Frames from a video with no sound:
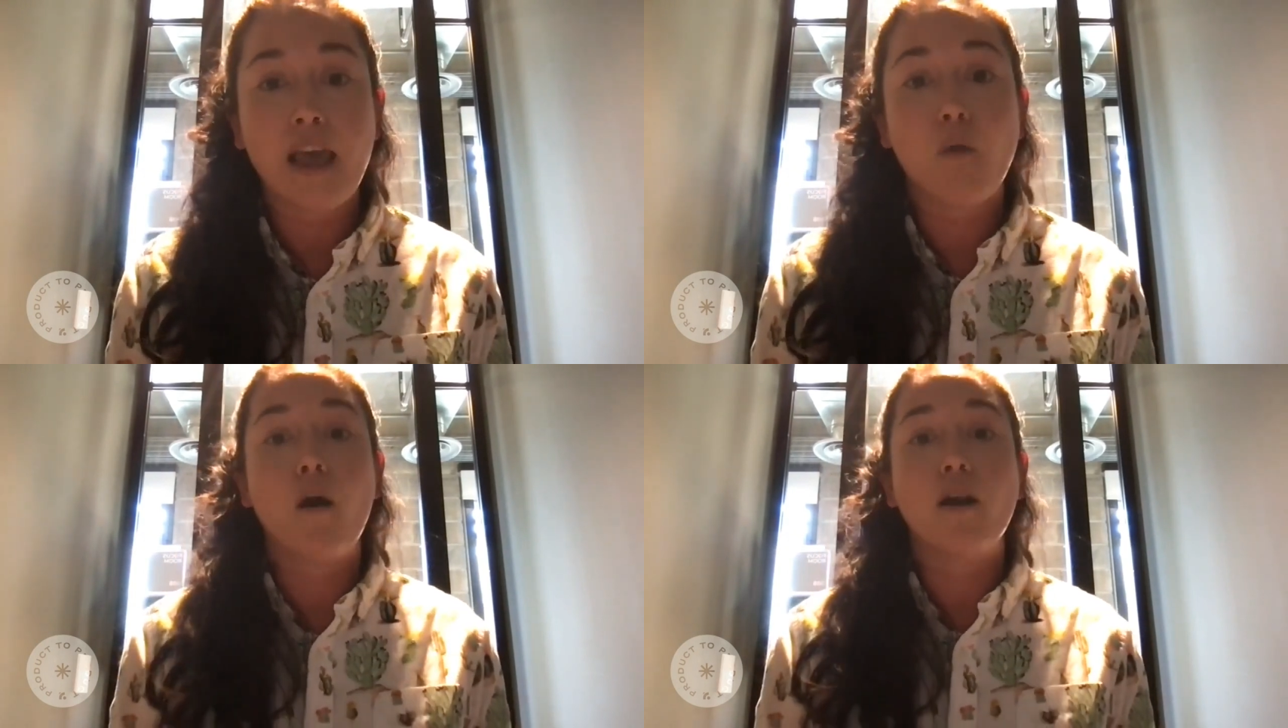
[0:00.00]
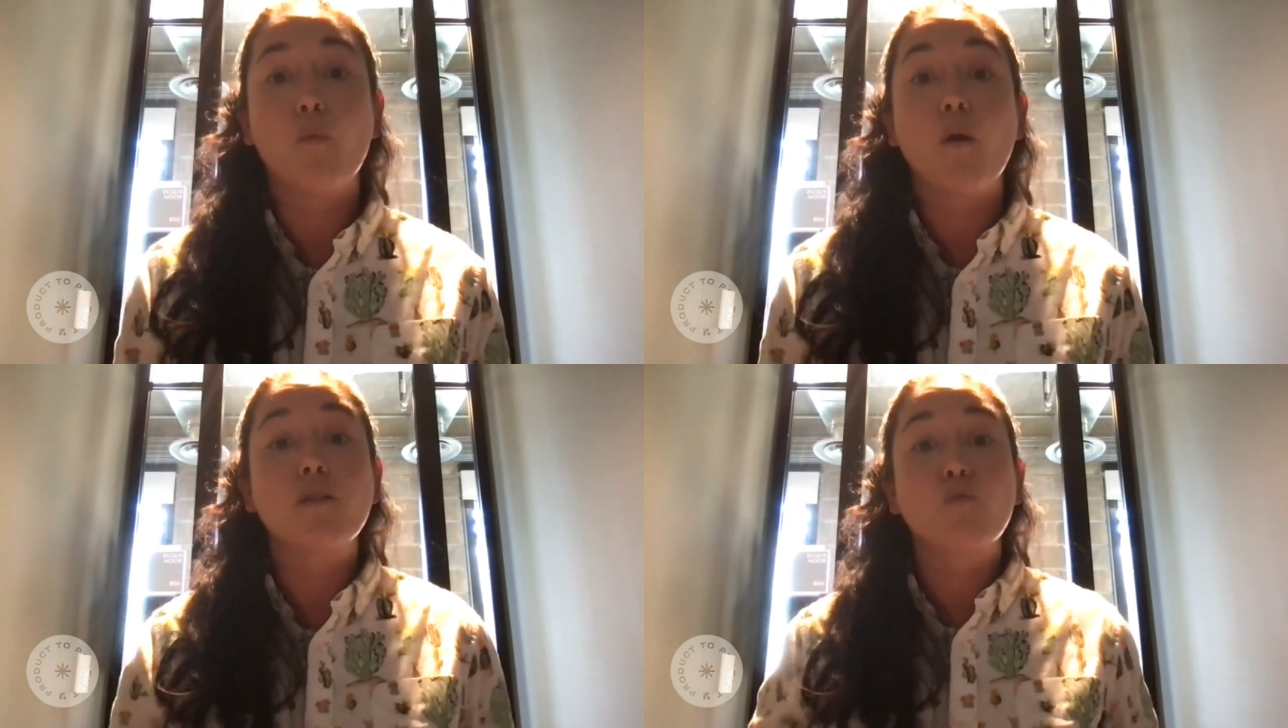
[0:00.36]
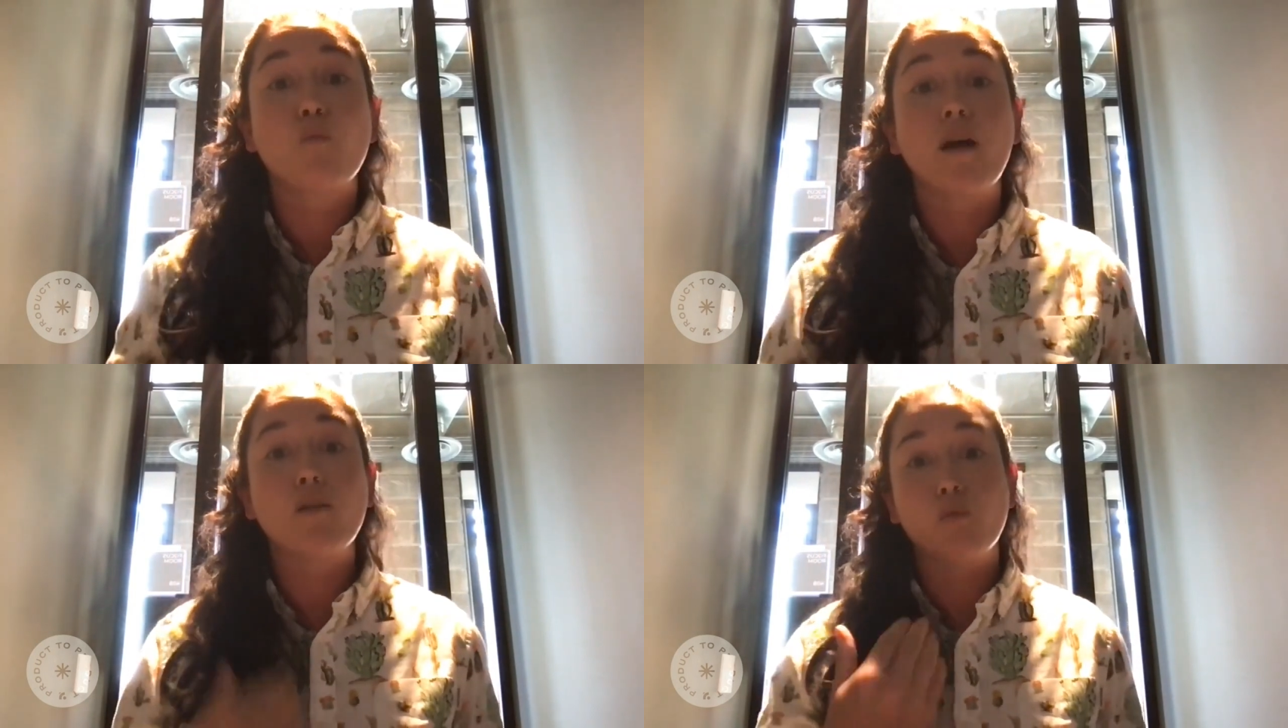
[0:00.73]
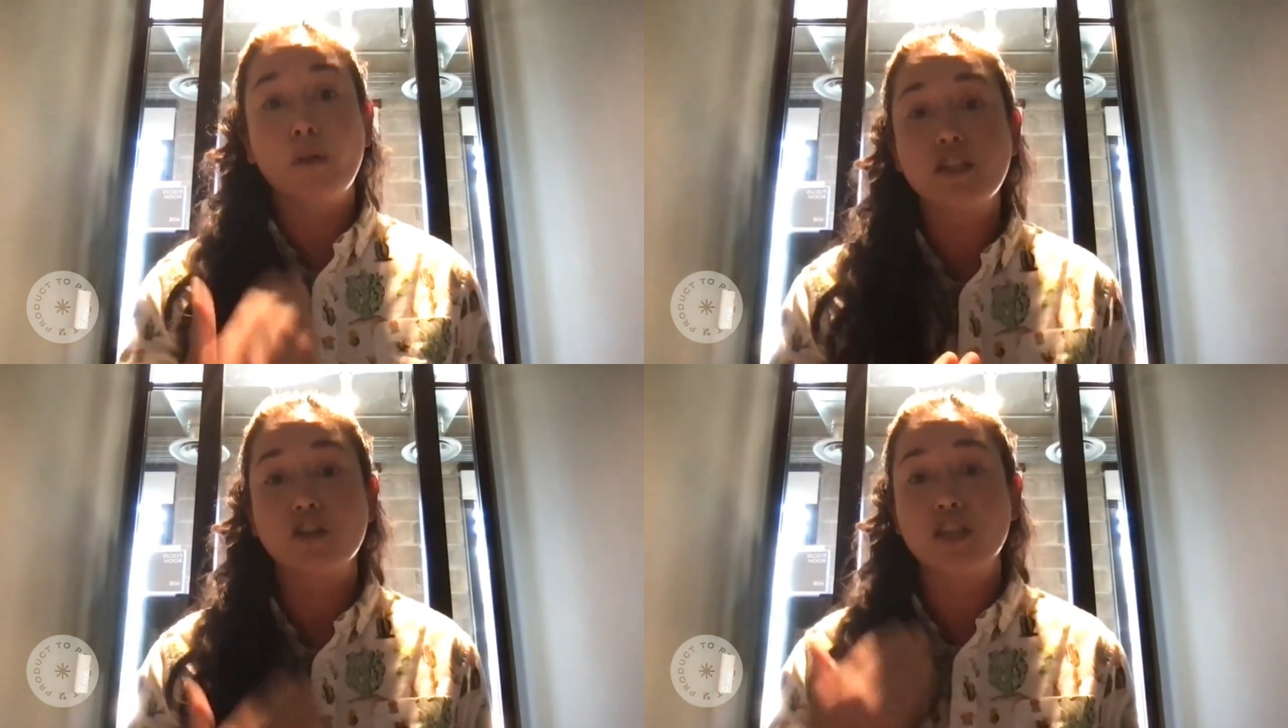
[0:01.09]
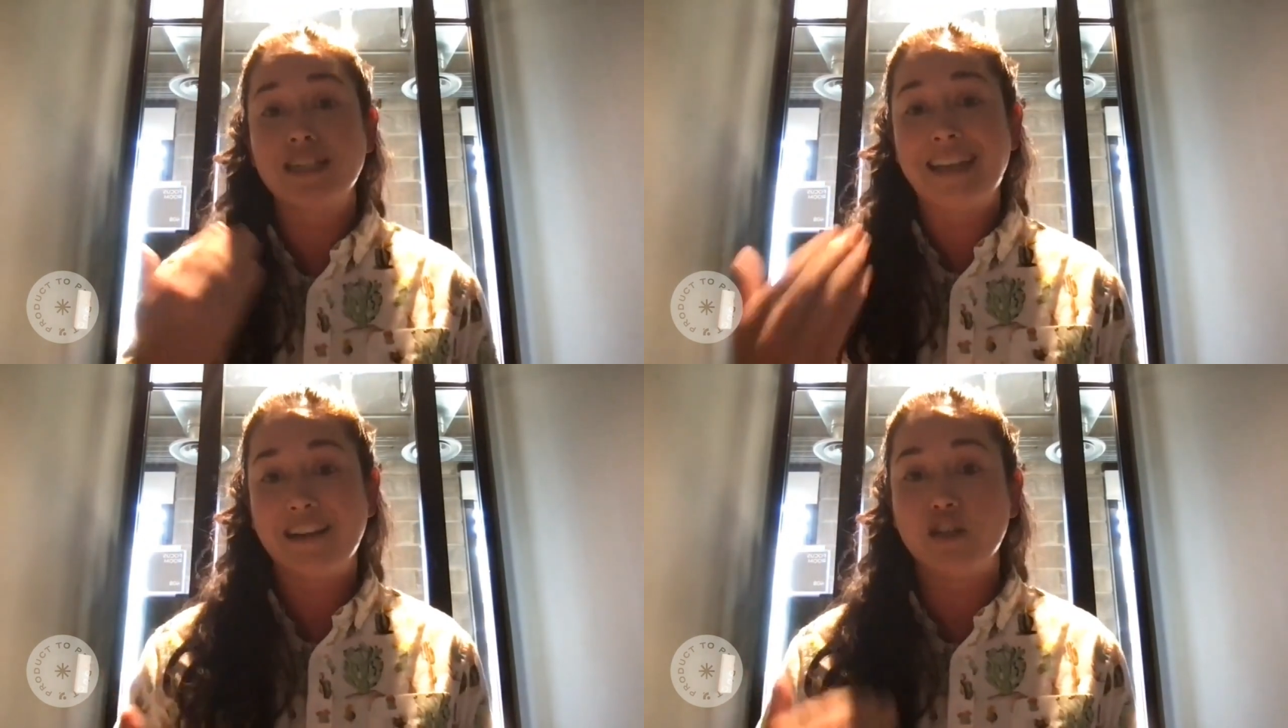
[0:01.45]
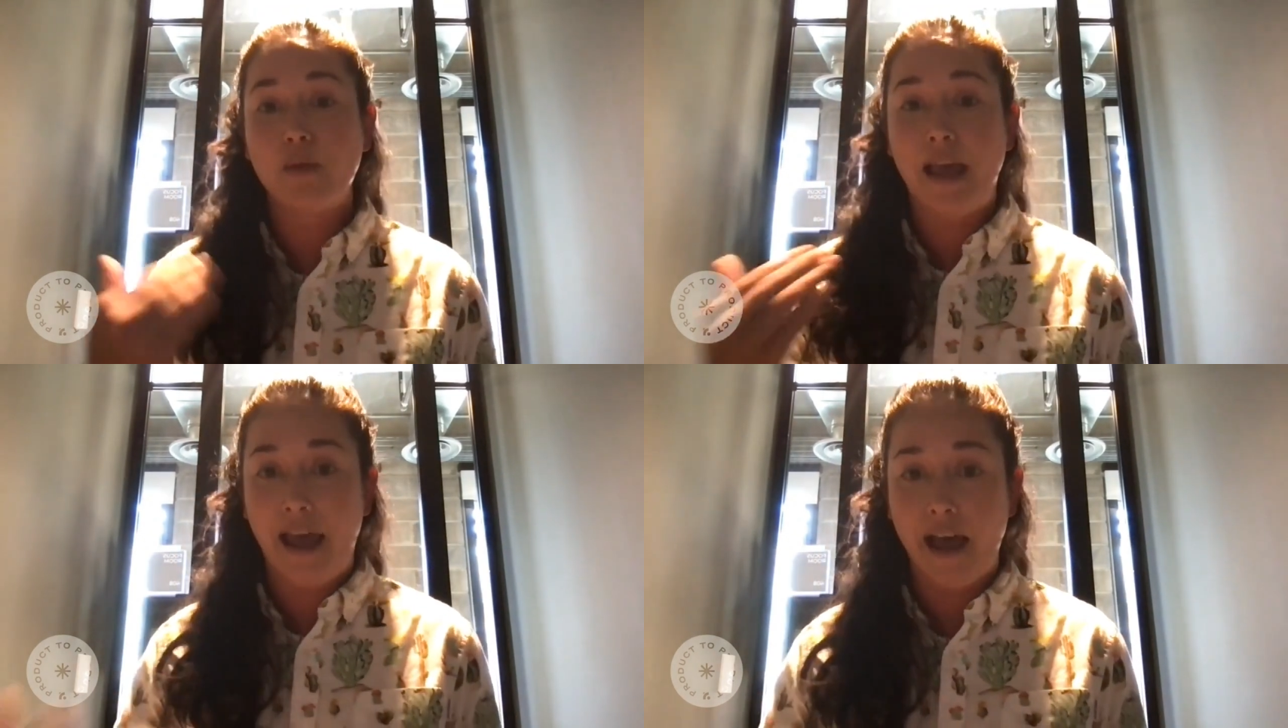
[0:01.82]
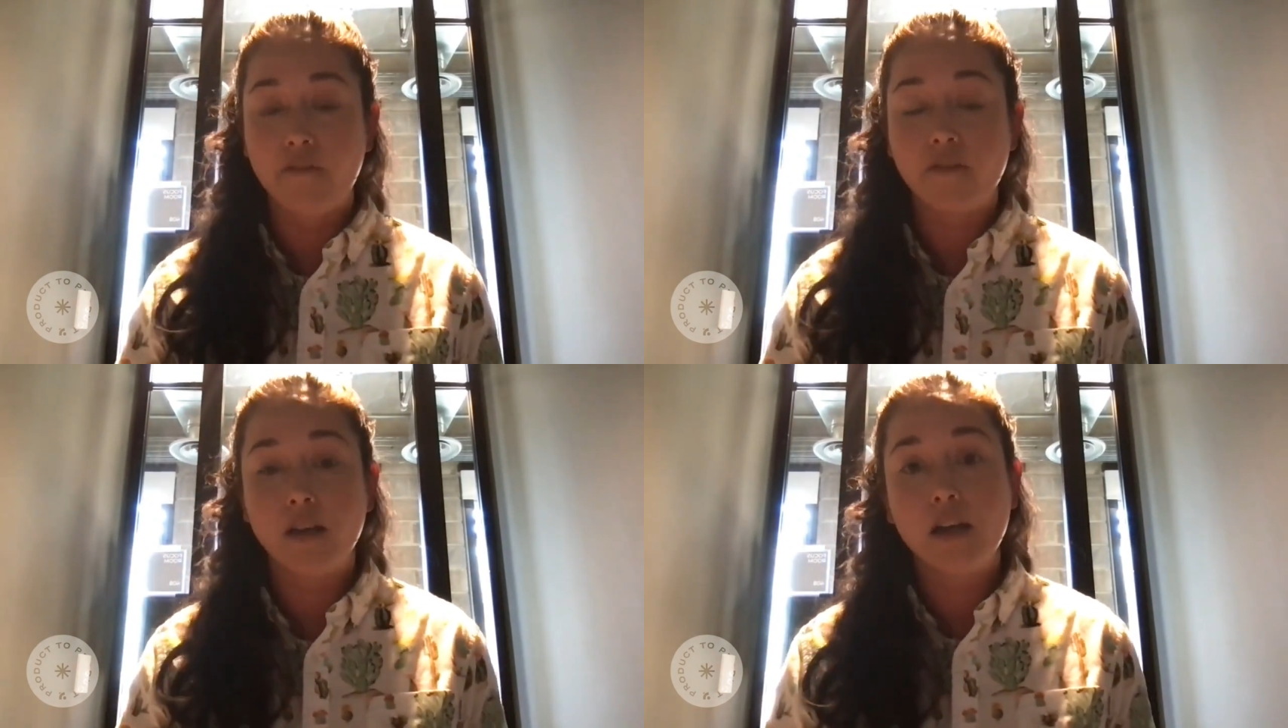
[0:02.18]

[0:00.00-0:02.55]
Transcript: what research and data do we have?